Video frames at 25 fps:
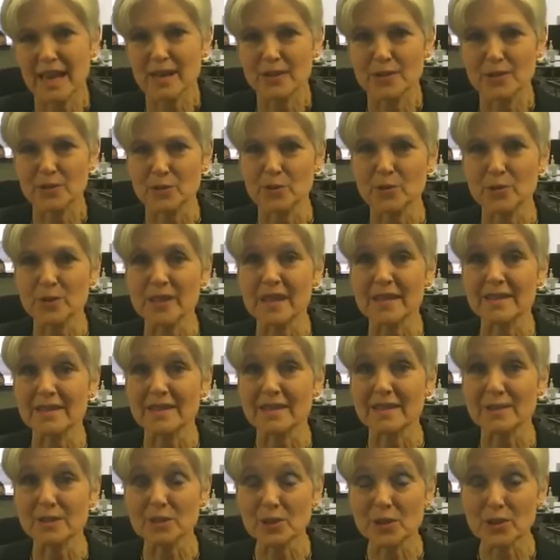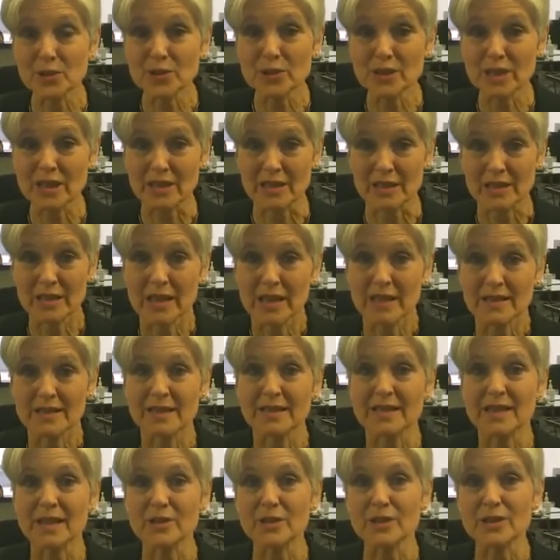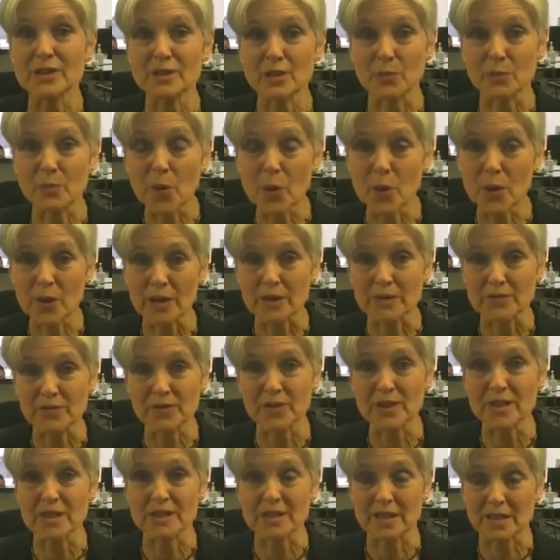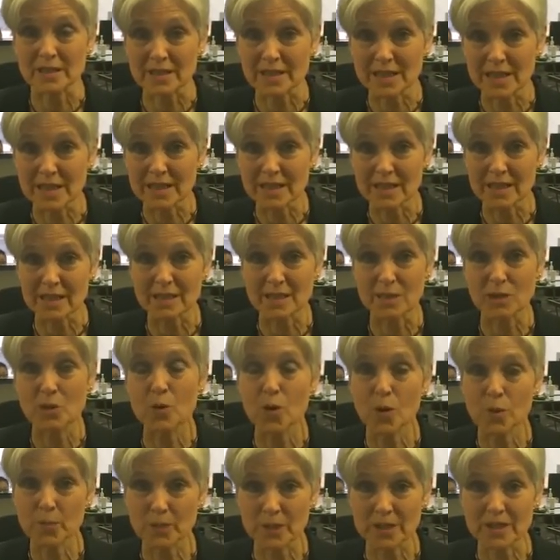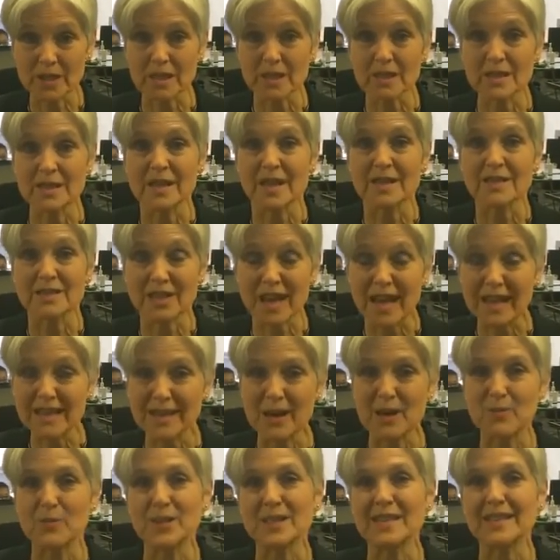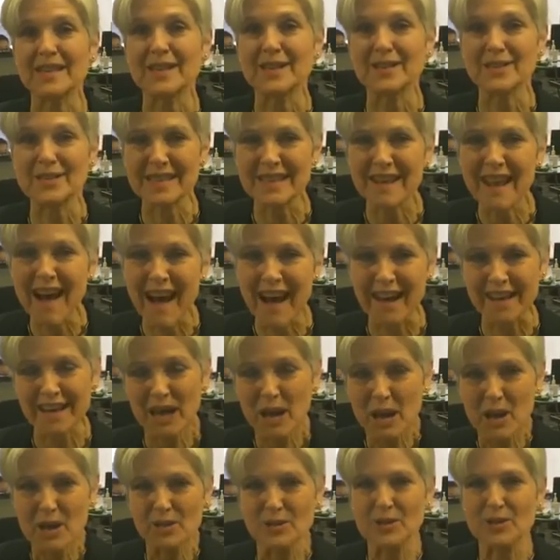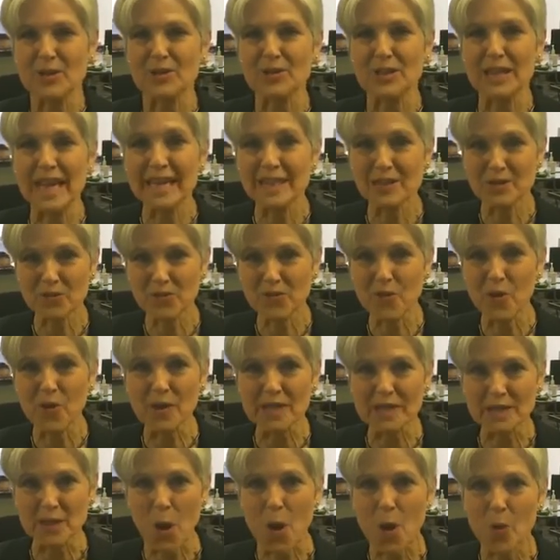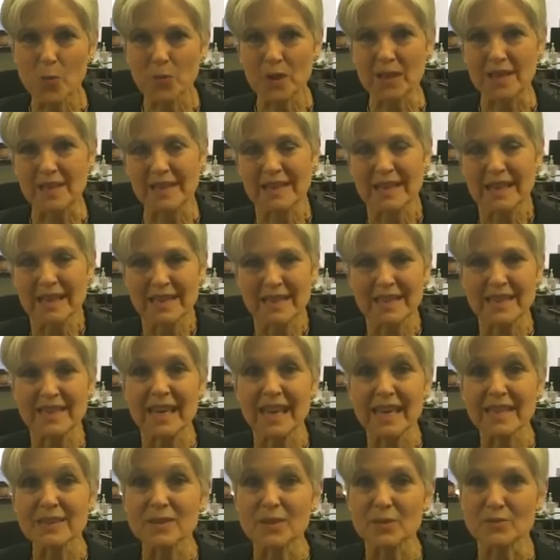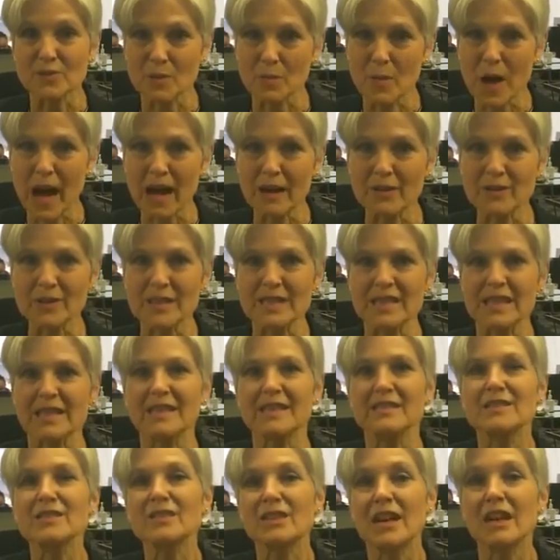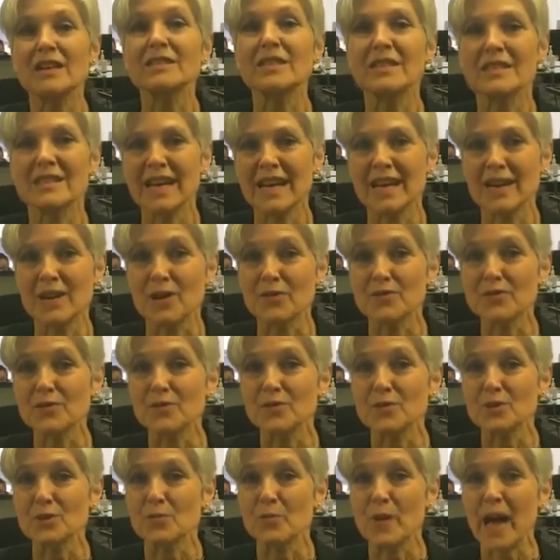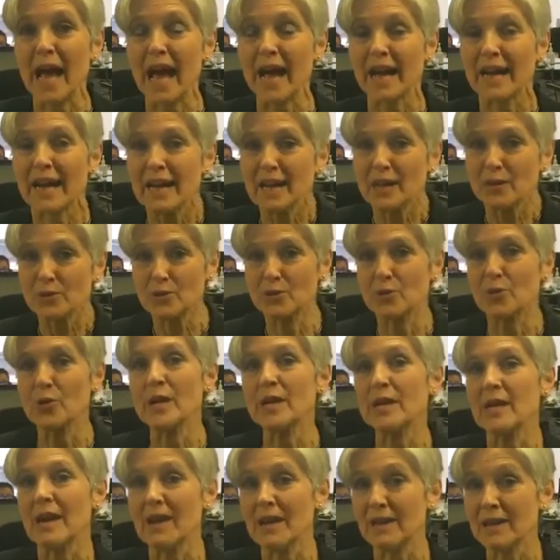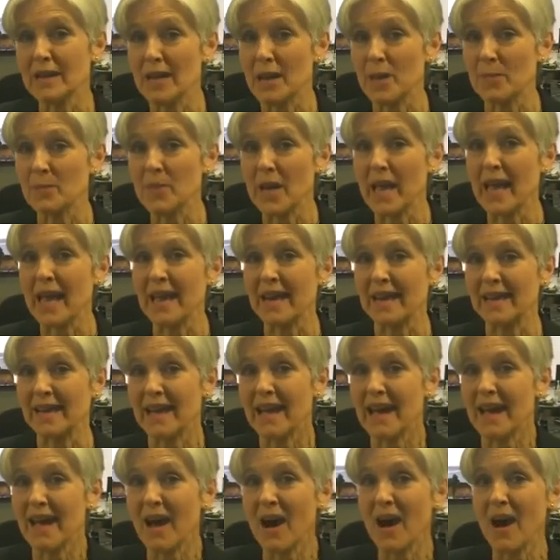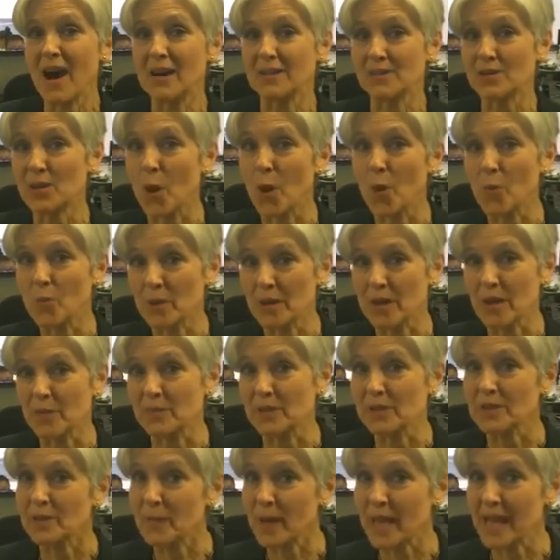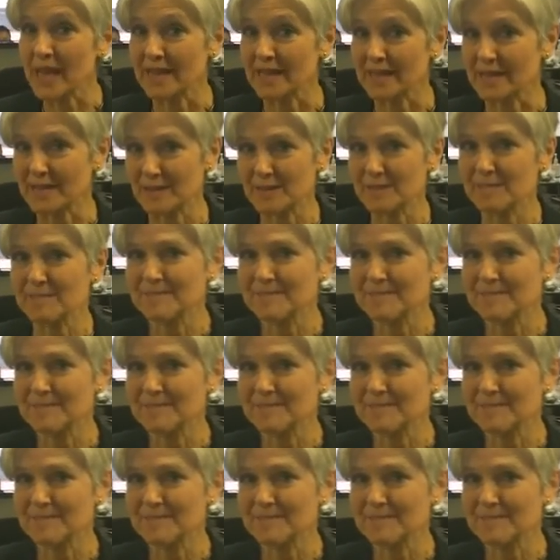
to create the illusion that there is support for this elitist, corporatist agenda, which there's not. So let's force open the gates of democracy and start to take our future back. Join our campaign to open up the debates.